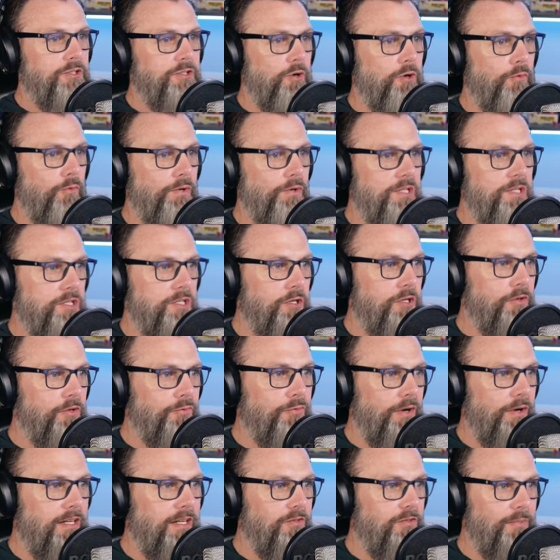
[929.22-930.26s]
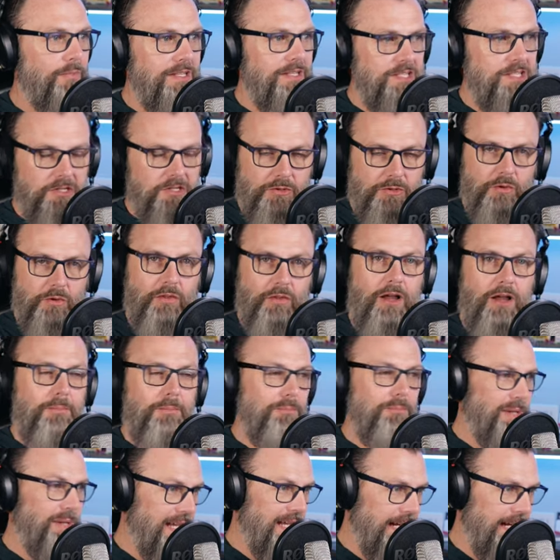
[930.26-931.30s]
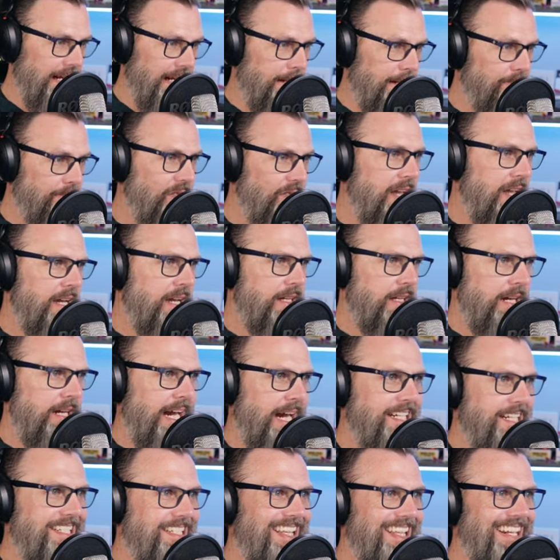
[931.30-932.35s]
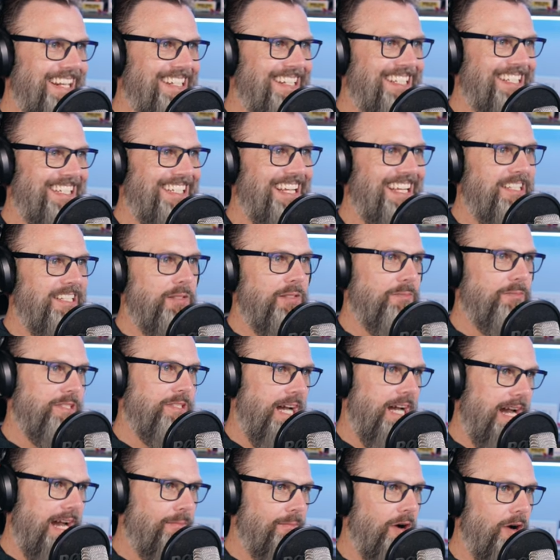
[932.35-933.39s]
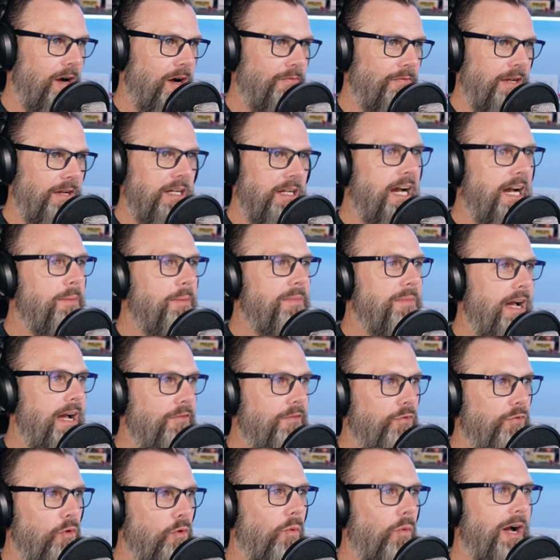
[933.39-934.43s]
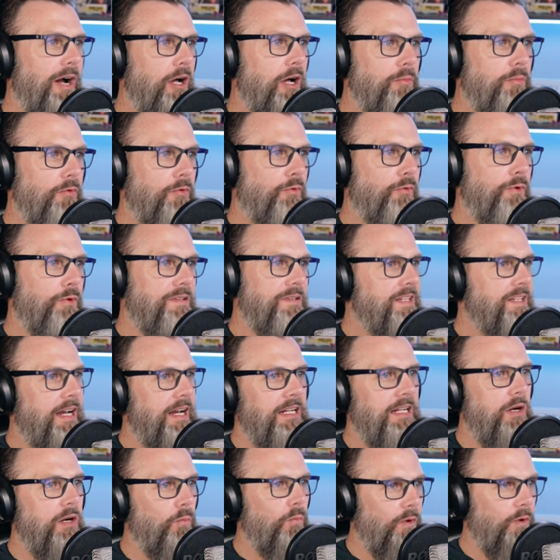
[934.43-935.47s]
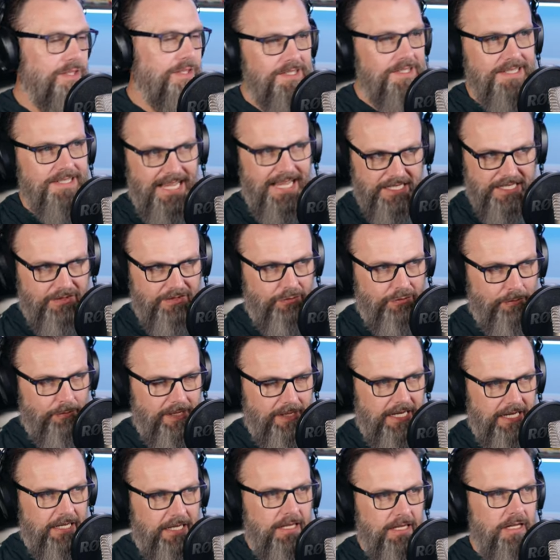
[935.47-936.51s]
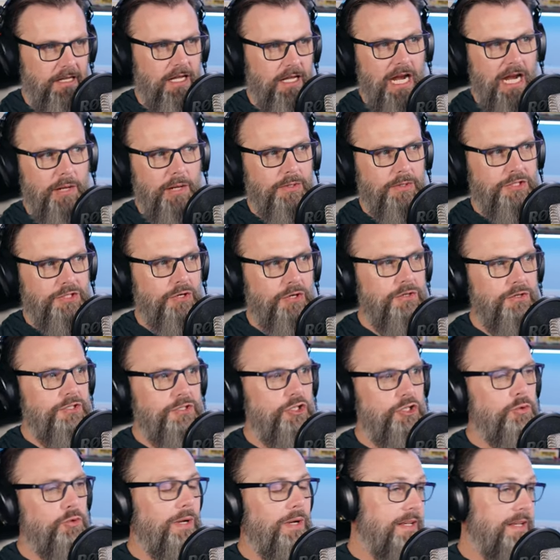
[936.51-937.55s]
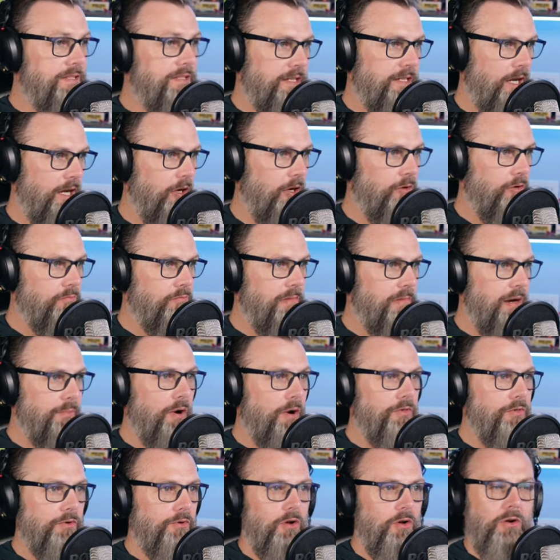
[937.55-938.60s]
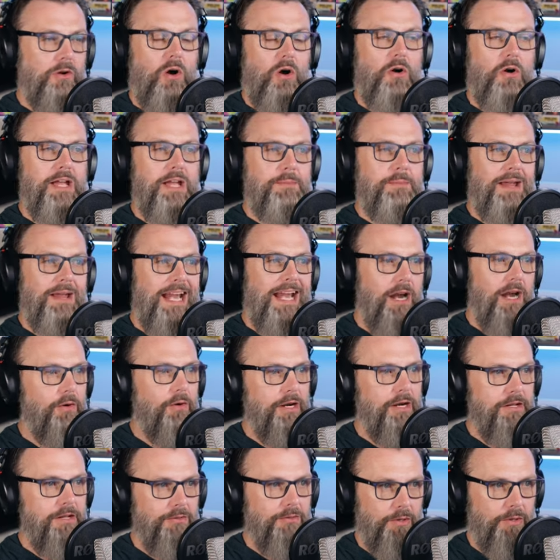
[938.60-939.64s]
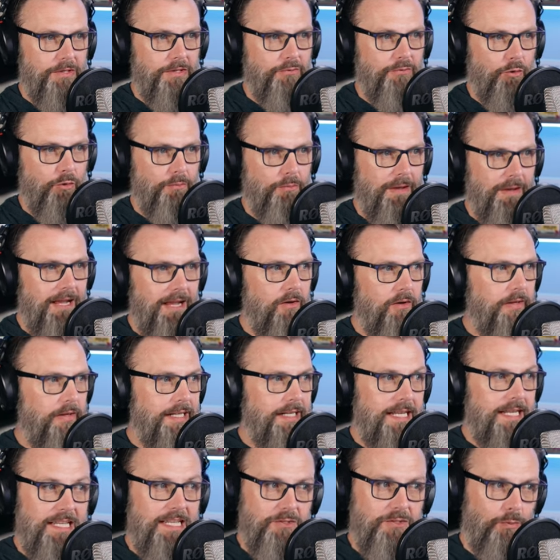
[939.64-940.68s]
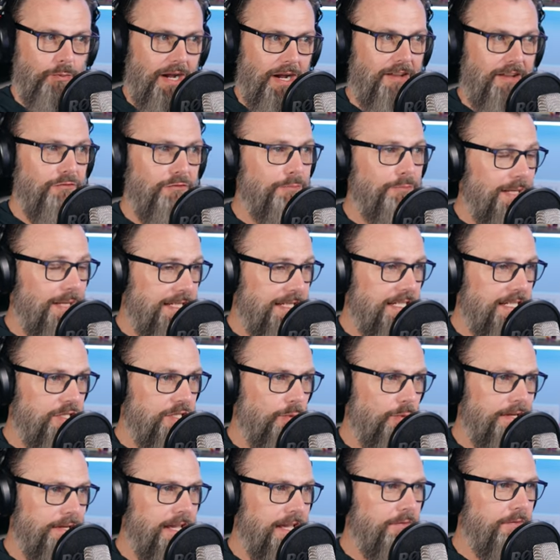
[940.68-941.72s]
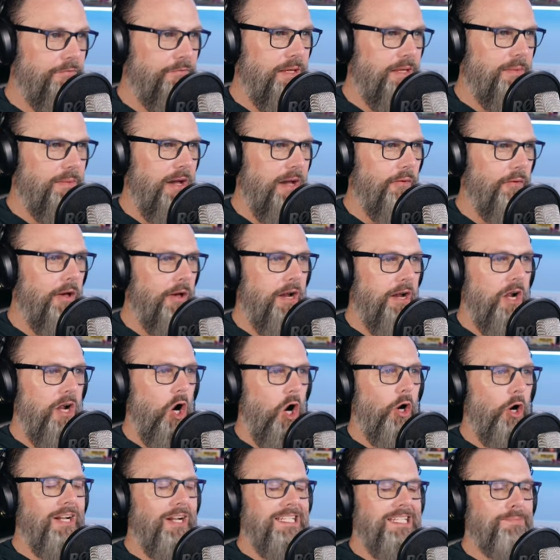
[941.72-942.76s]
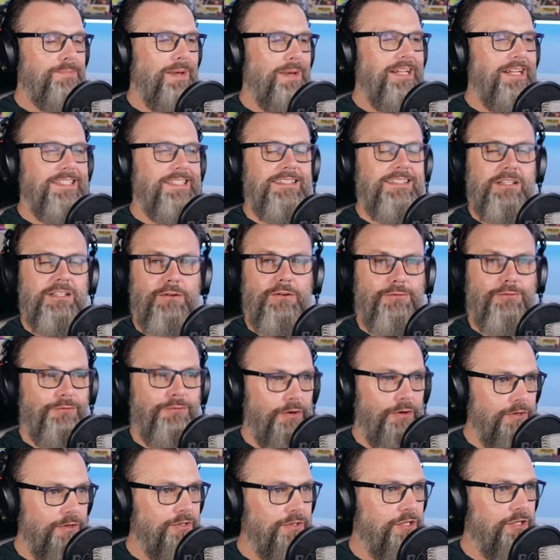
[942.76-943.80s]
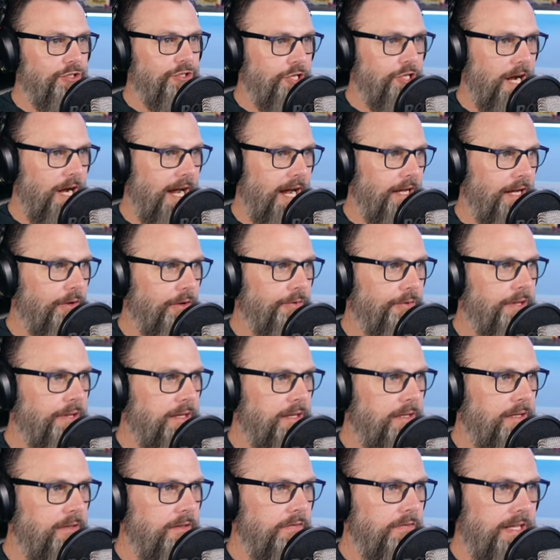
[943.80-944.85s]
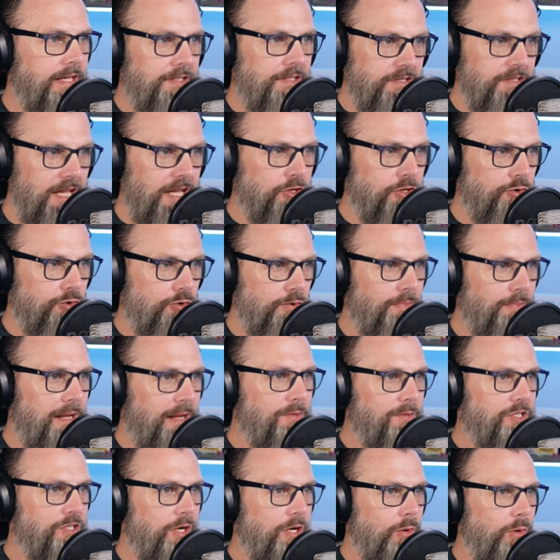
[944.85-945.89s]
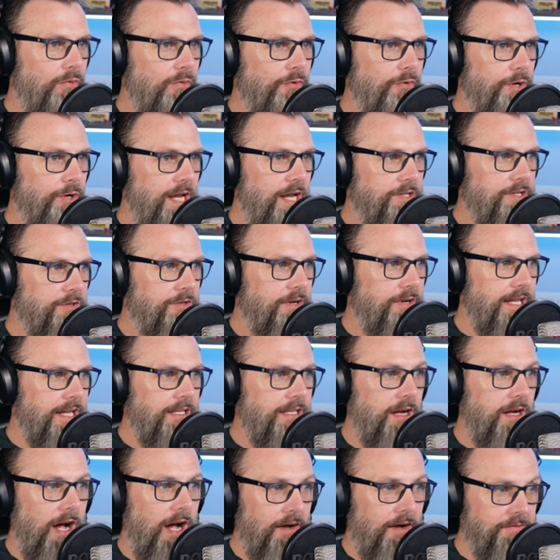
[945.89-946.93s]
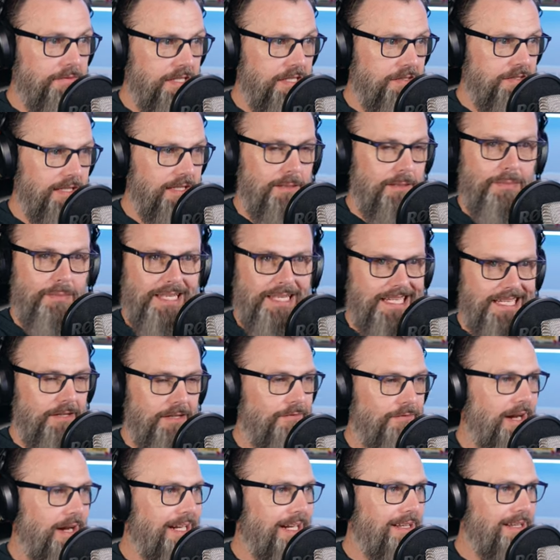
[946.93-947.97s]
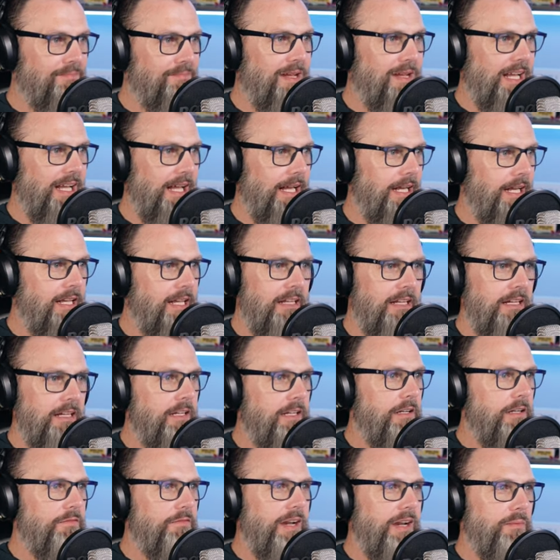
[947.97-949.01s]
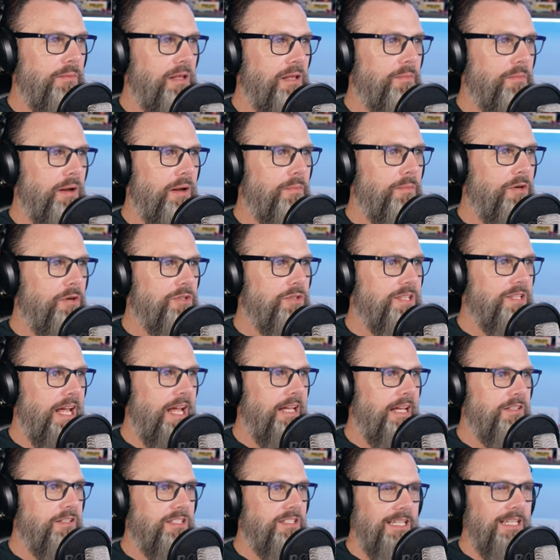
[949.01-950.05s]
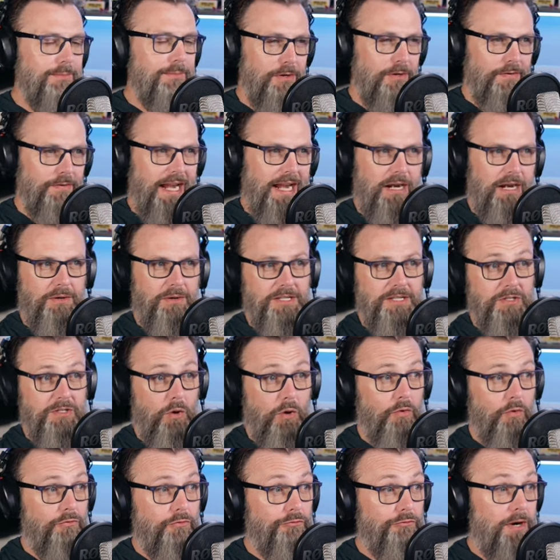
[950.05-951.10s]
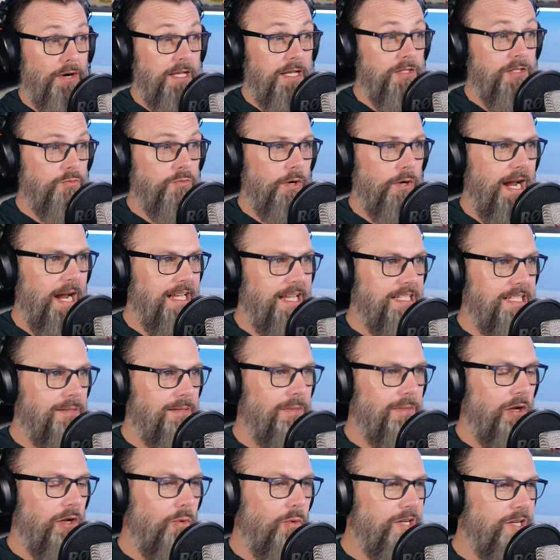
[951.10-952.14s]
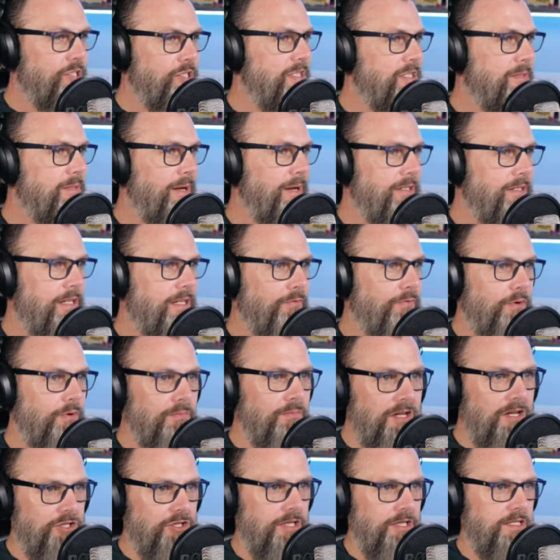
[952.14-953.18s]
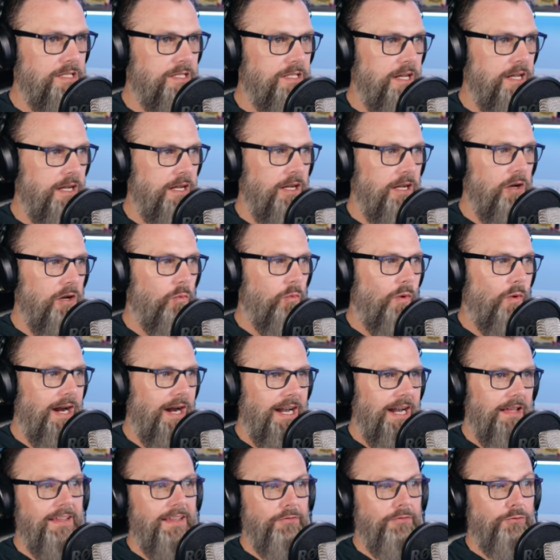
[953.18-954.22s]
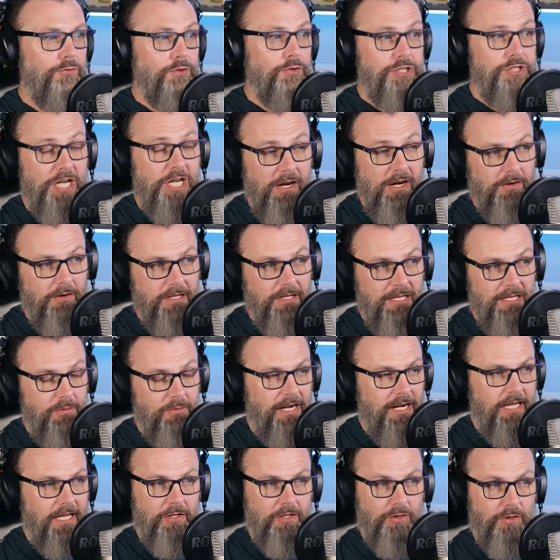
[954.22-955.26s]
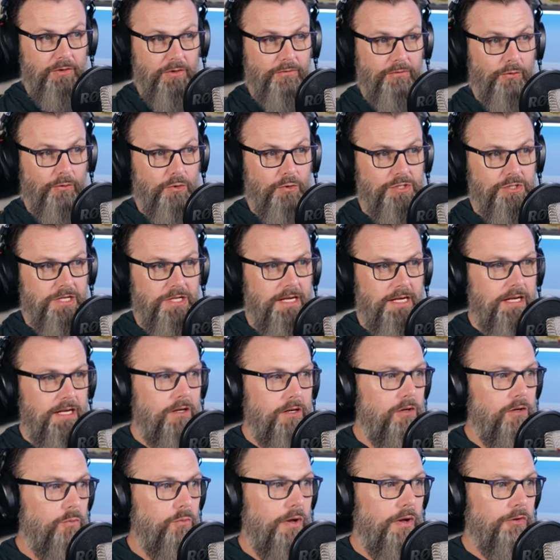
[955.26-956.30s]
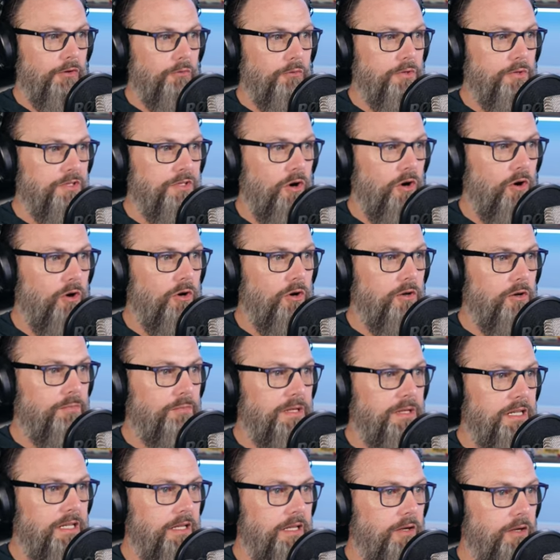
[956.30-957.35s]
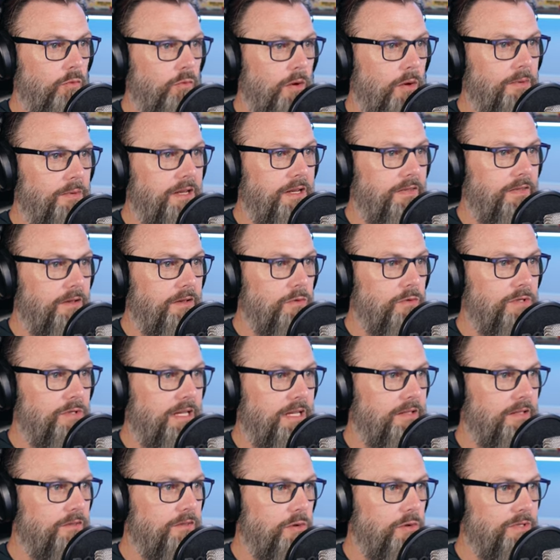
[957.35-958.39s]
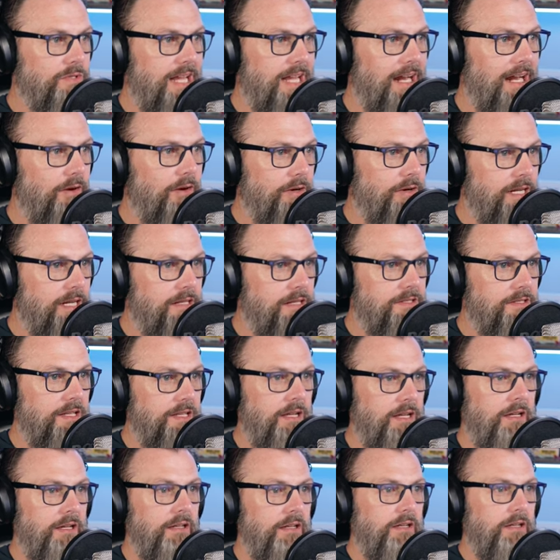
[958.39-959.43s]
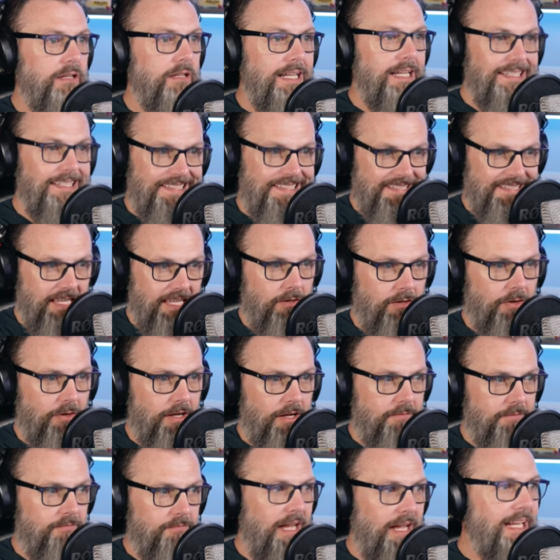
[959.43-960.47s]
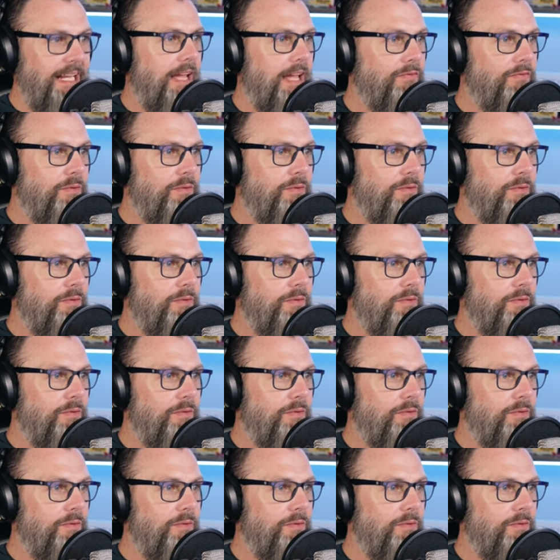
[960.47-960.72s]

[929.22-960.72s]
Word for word: My ex-girlfriend is a good friend of my sister-in-law, Penny. I decided to take some time off and come back for a while before deciding on what's next for me. I returned two weeks ago. My brother, I'll call him Harry, thirty-four male, and his wife, Penny, twenty-eight female, are expecting their first child. They had scheduled a baby shower for yesterday, and obviously Penny invited me. Family members and some of Harry's old friends were asking me questions about different missions, why I left for charity when I could earn a fortune here, whether it was hard being a woman in those, in those areas, et cetera.